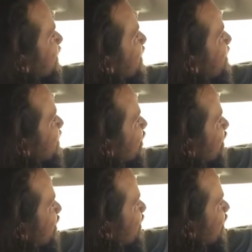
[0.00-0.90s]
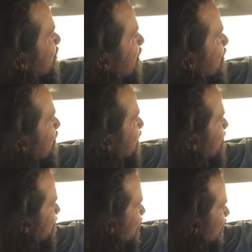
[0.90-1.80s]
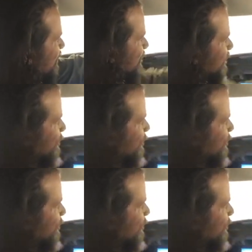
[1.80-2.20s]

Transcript: lot to know on this airplane, but luckily,